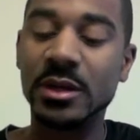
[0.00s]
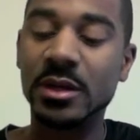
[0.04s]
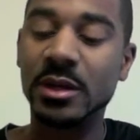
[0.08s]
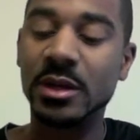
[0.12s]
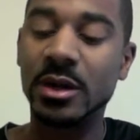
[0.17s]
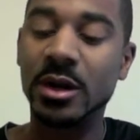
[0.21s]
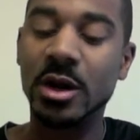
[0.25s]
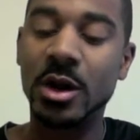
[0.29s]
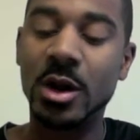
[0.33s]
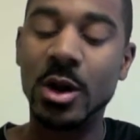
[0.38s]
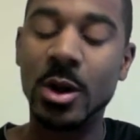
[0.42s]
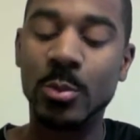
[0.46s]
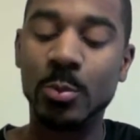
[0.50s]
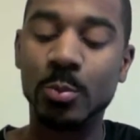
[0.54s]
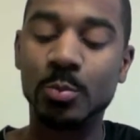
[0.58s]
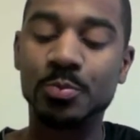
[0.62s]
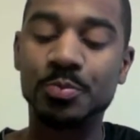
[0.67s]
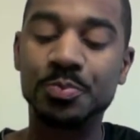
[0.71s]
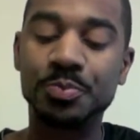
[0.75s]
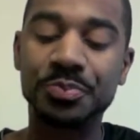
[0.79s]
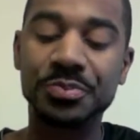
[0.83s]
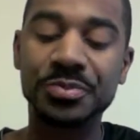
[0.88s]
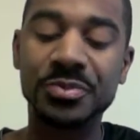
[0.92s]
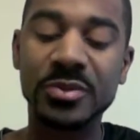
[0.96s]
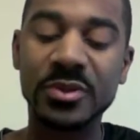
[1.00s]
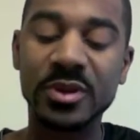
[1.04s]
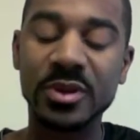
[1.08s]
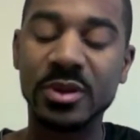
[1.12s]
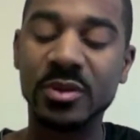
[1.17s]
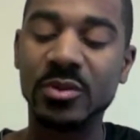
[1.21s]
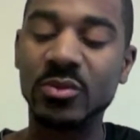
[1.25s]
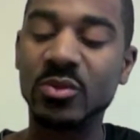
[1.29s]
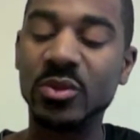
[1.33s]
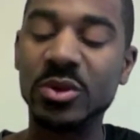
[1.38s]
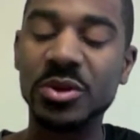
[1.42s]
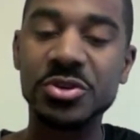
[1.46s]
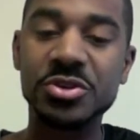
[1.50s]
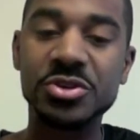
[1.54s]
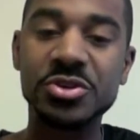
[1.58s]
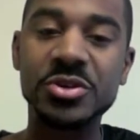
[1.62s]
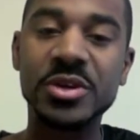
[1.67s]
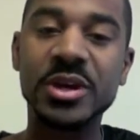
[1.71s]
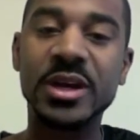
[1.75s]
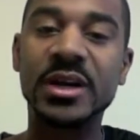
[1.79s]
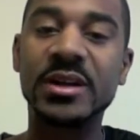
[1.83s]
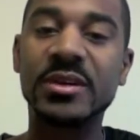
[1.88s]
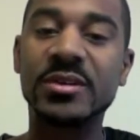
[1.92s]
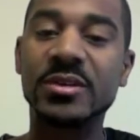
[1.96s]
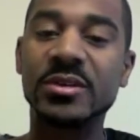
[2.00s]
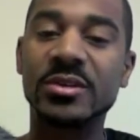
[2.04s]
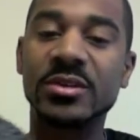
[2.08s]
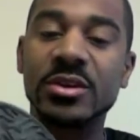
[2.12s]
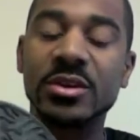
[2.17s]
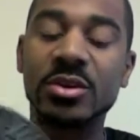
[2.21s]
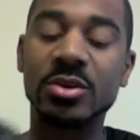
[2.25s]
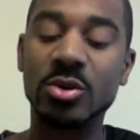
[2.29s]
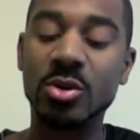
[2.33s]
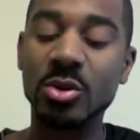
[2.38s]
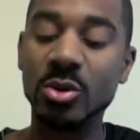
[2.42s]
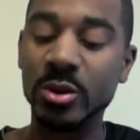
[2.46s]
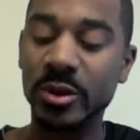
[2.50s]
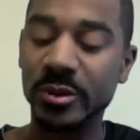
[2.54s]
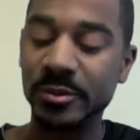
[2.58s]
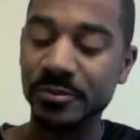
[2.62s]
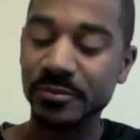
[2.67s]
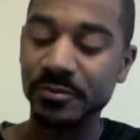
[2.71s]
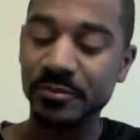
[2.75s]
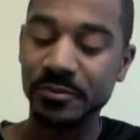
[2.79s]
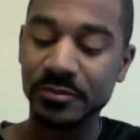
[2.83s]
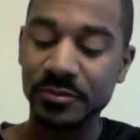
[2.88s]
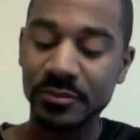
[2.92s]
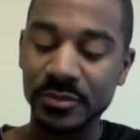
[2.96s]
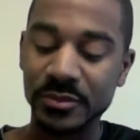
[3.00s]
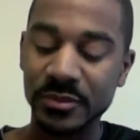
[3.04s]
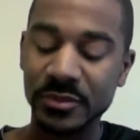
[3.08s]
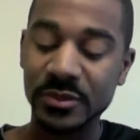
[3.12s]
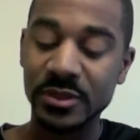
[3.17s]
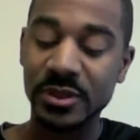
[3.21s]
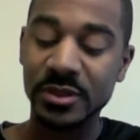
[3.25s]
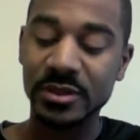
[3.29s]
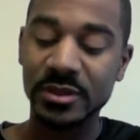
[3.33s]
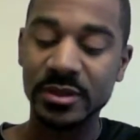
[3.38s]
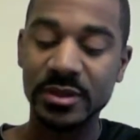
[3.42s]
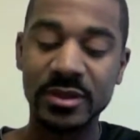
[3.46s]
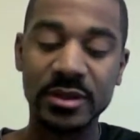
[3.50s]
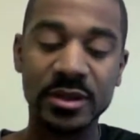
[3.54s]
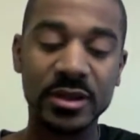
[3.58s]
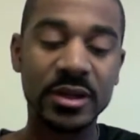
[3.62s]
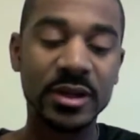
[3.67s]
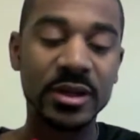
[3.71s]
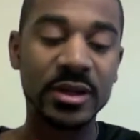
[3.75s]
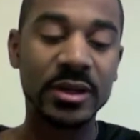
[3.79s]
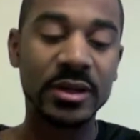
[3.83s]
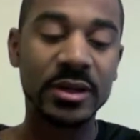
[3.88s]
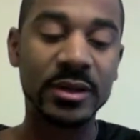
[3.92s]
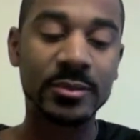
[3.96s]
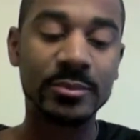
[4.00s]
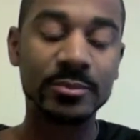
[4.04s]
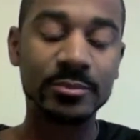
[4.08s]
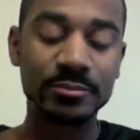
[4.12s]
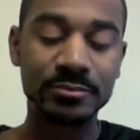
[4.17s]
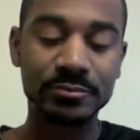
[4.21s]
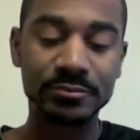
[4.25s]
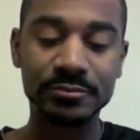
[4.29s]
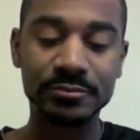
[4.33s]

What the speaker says: once you got on the court. The